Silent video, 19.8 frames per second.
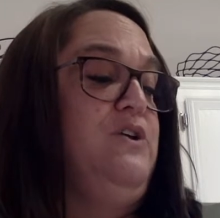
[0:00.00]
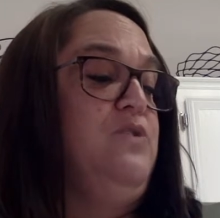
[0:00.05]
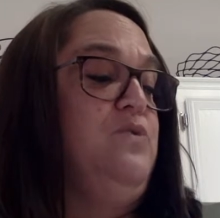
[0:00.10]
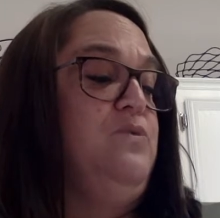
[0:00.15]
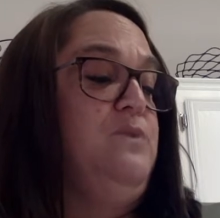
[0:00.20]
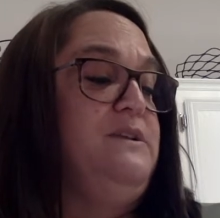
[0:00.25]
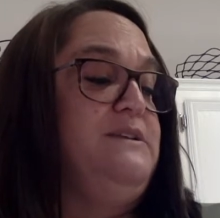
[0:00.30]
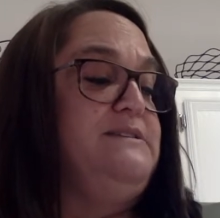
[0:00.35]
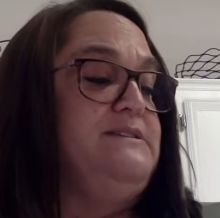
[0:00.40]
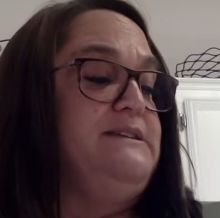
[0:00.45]

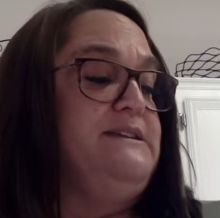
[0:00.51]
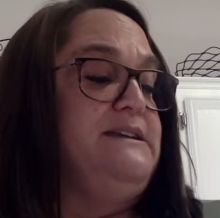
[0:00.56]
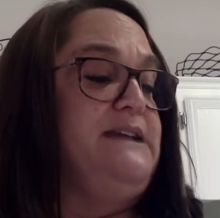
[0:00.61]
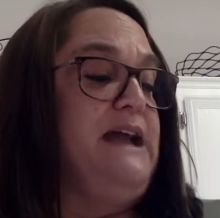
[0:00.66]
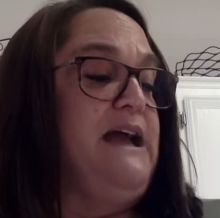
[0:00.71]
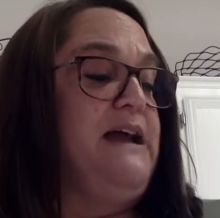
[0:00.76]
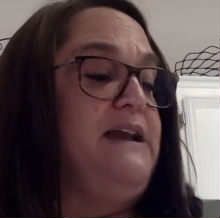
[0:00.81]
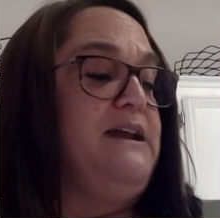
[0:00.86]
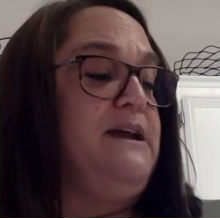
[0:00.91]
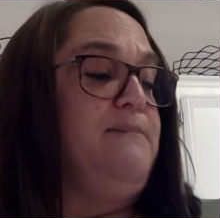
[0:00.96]
Winston
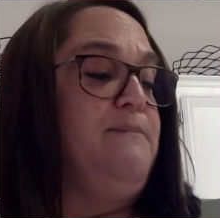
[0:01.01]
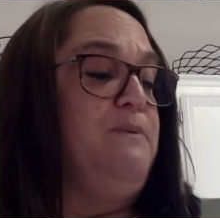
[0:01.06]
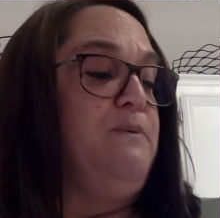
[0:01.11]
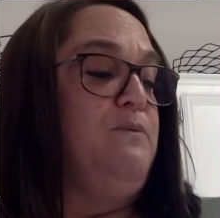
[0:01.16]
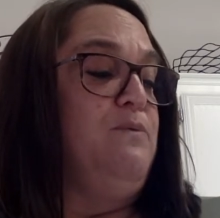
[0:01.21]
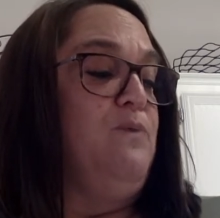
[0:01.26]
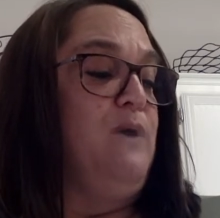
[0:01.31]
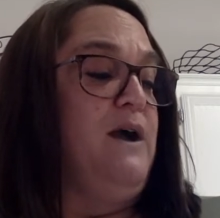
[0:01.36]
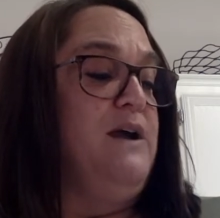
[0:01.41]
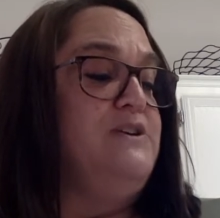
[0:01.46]
got up,
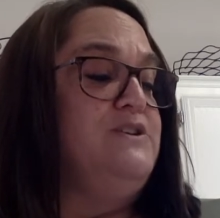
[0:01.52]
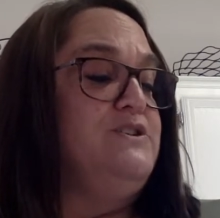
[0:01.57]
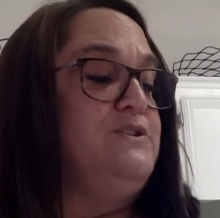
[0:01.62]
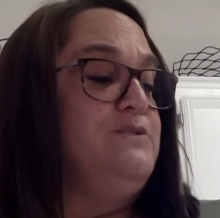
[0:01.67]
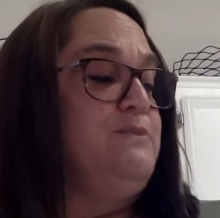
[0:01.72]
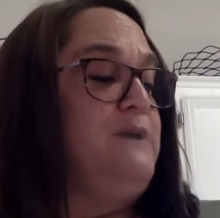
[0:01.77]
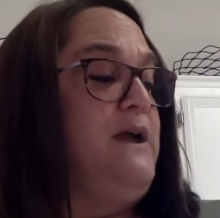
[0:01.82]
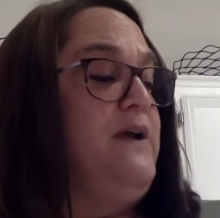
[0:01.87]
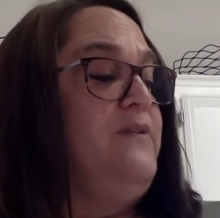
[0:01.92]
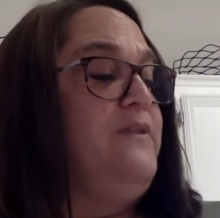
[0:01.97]
wandered
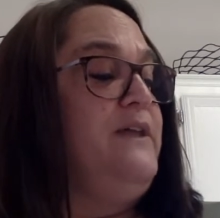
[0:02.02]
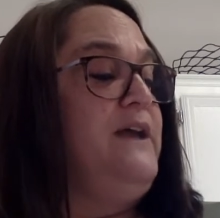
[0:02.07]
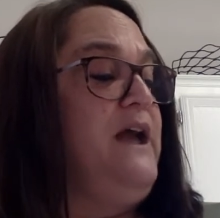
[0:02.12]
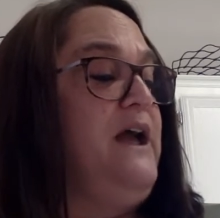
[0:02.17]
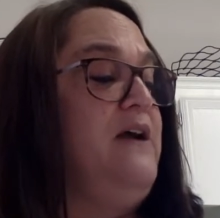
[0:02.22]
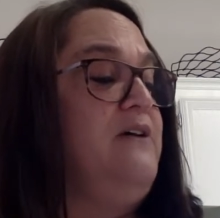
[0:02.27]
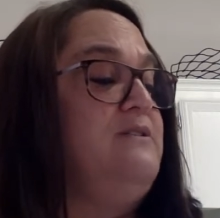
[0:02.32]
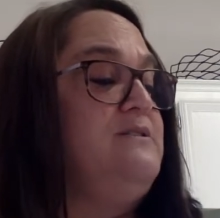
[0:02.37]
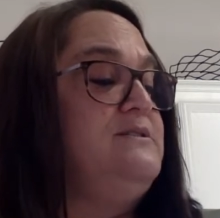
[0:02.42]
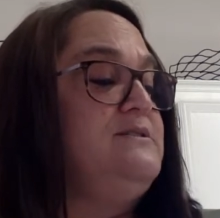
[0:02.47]
around the
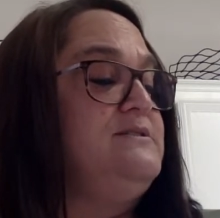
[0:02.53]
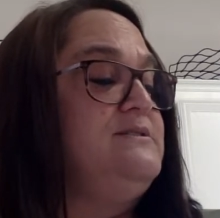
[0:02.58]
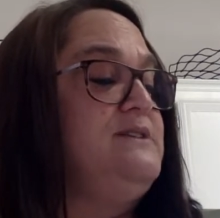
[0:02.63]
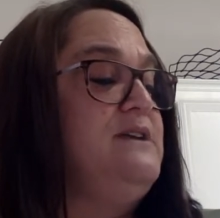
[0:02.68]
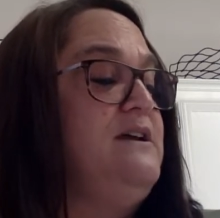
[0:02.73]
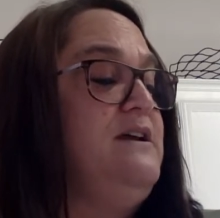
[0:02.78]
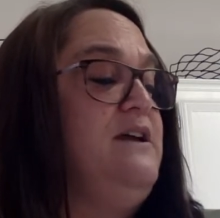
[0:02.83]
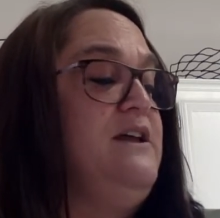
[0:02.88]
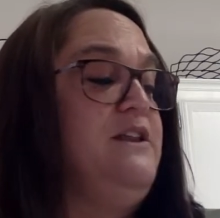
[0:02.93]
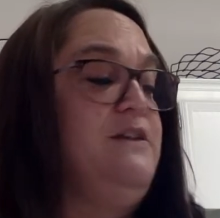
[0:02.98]
house.
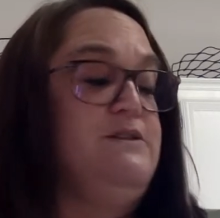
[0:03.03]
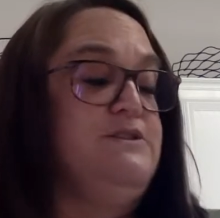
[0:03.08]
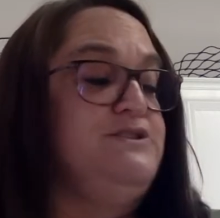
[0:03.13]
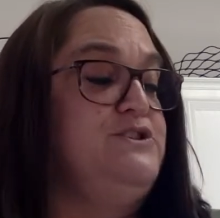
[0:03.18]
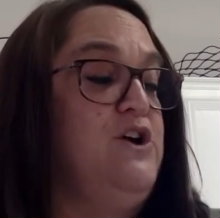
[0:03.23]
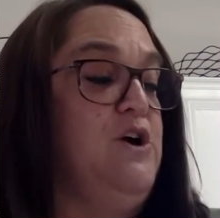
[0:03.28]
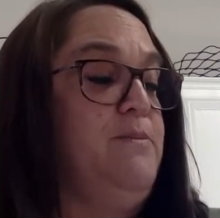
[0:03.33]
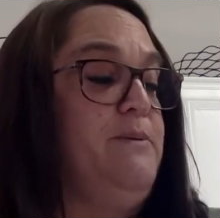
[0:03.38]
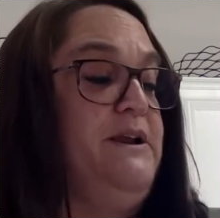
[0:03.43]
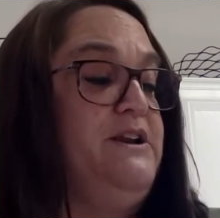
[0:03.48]
There was
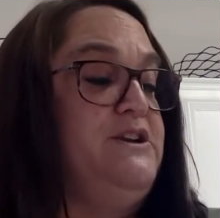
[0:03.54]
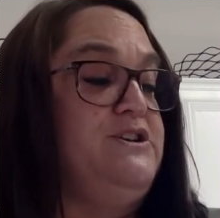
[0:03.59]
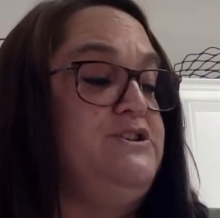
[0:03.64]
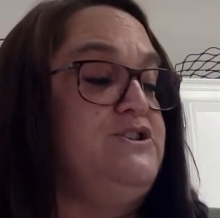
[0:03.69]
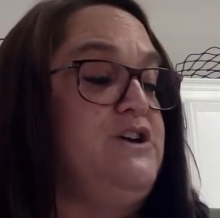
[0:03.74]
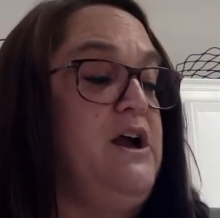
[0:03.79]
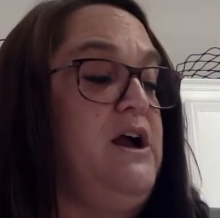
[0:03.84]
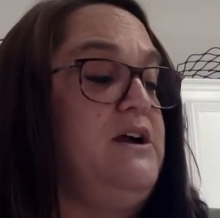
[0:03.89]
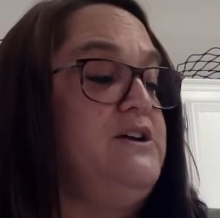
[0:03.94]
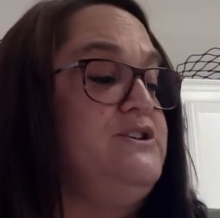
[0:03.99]
nobody to
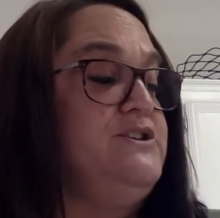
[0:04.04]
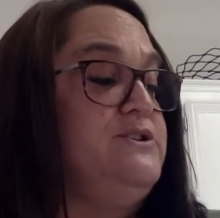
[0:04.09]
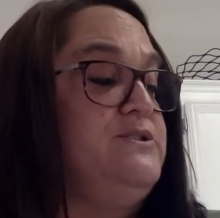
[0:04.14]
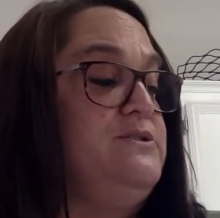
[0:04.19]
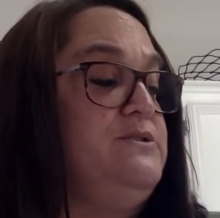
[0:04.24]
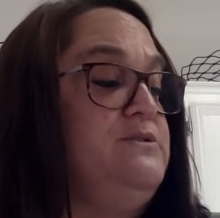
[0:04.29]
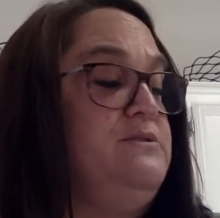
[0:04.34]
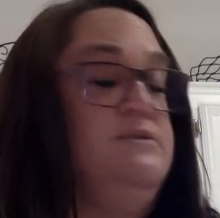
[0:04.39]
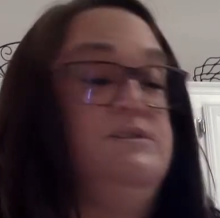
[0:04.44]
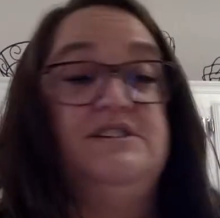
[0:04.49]
talk
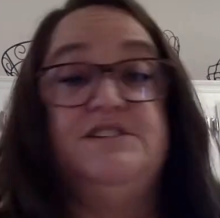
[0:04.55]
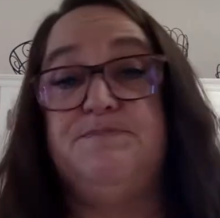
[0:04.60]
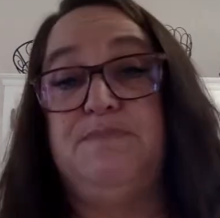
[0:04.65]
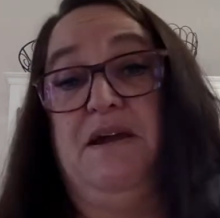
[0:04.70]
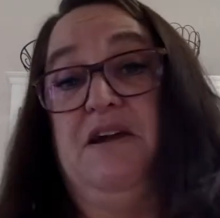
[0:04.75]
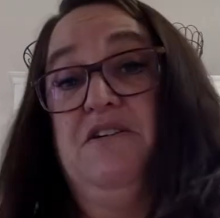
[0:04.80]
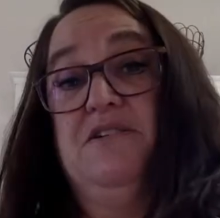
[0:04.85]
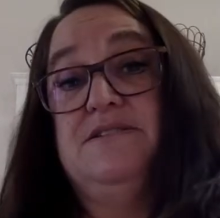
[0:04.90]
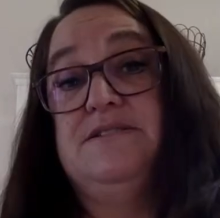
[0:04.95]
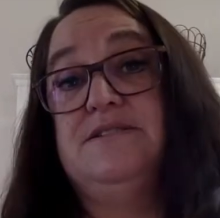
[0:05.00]
to. His
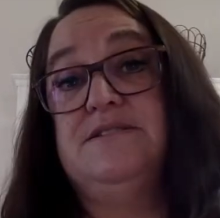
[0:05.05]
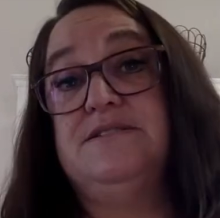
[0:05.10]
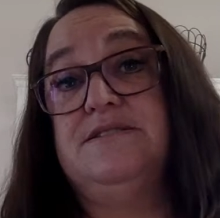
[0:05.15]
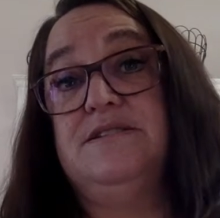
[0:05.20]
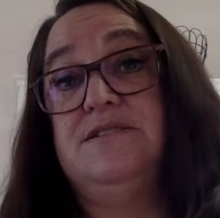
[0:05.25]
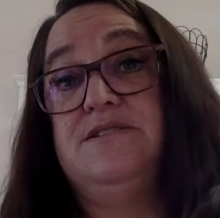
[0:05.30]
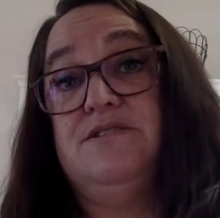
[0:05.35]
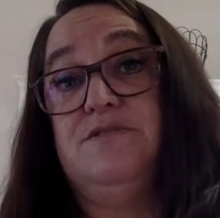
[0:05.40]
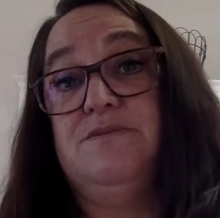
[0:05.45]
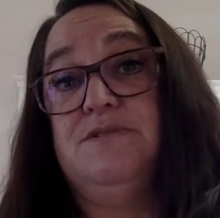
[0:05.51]
parents and
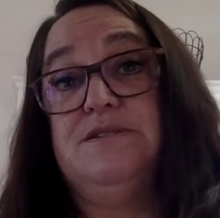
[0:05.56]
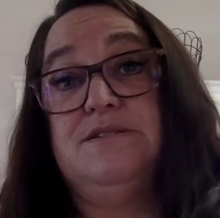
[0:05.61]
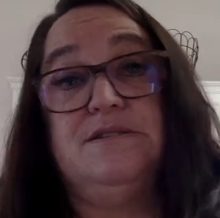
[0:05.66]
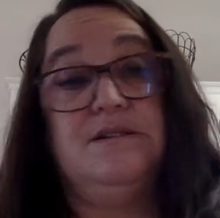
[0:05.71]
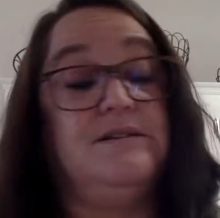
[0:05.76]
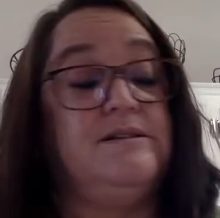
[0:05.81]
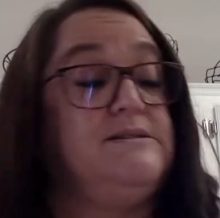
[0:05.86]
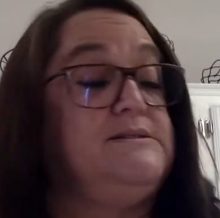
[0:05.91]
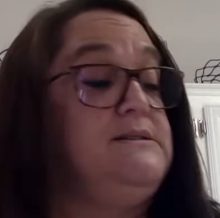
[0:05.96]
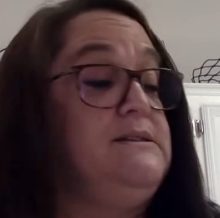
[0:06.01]
sister were
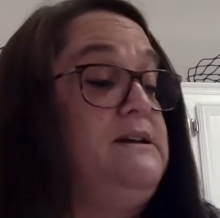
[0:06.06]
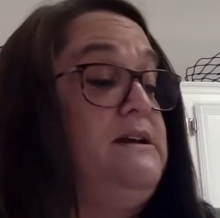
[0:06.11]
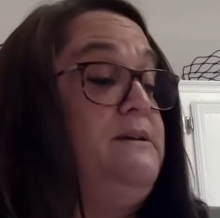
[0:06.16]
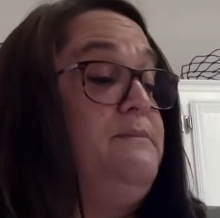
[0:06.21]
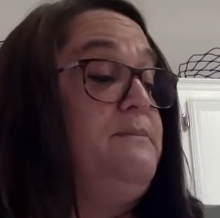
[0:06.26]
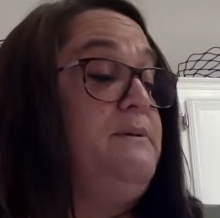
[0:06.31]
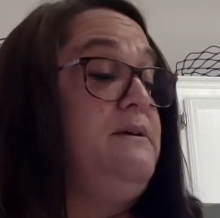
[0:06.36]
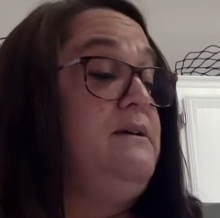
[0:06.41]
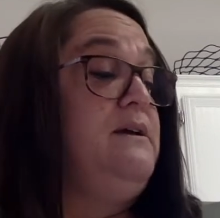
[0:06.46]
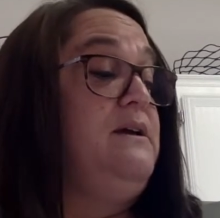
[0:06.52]
still asleep.